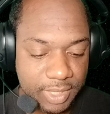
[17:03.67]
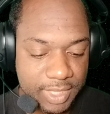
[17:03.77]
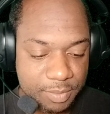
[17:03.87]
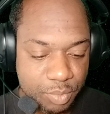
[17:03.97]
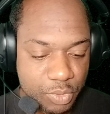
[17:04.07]

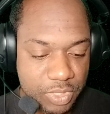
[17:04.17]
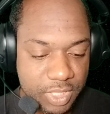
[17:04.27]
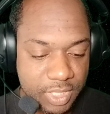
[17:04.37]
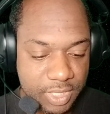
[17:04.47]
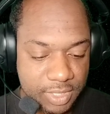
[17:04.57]
is
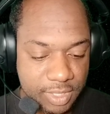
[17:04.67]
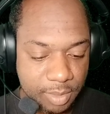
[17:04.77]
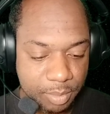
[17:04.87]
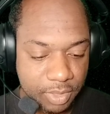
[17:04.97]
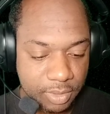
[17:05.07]
boosting his
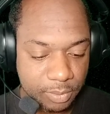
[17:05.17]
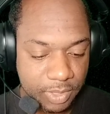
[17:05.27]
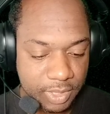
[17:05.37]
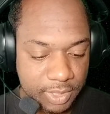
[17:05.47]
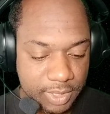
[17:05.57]
copper.
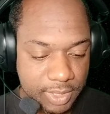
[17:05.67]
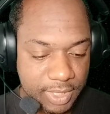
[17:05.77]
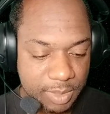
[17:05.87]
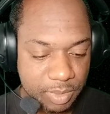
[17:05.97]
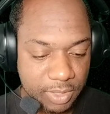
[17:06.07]
We're gonna
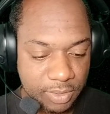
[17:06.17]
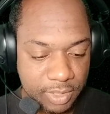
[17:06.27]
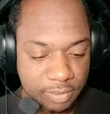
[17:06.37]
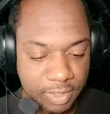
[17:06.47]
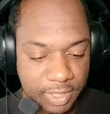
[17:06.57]
keep it
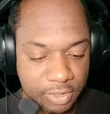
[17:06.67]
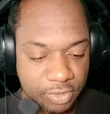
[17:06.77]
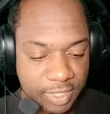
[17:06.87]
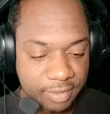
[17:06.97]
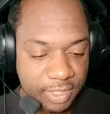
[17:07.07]
on regular
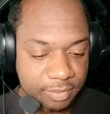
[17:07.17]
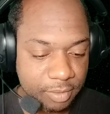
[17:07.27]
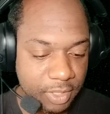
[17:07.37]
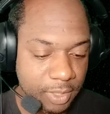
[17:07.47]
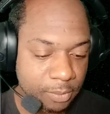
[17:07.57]
driving
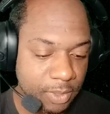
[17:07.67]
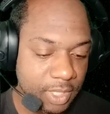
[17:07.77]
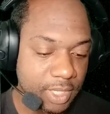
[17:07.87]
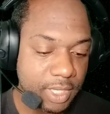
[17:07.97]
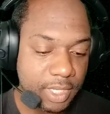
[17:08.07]
for now.
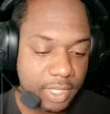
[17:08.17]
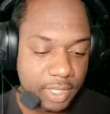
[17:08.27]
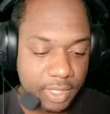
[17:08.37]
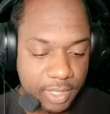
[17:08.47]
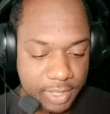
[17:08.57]

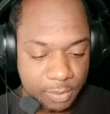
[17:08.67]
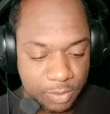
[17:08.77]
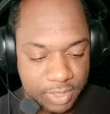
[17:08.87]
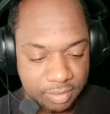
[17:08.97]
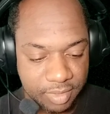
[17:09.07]
And then
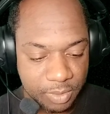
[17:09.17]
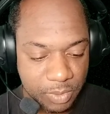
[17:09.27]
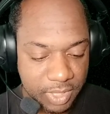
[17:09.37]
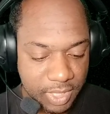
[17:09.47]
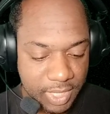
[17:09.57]
we'll defend
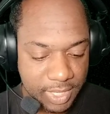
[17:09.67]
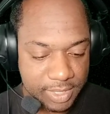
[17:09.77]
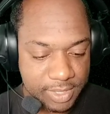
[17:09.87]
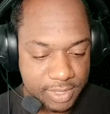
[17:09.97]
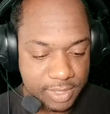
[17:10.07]
with the
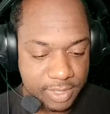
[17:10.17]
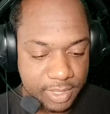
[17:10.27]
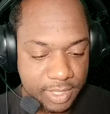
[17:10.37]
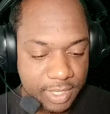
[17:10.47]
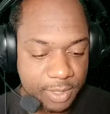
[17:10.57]
hex
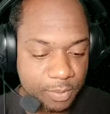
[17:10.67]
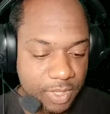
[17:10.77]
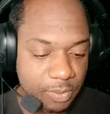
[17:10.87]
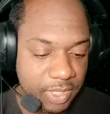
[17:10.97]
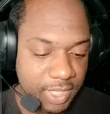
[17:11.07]

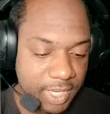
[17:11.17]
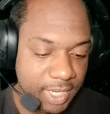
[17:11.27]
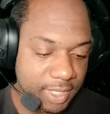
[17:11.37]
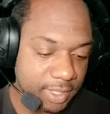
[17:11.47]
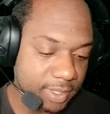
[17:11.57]
where we
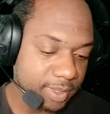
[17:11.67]
can.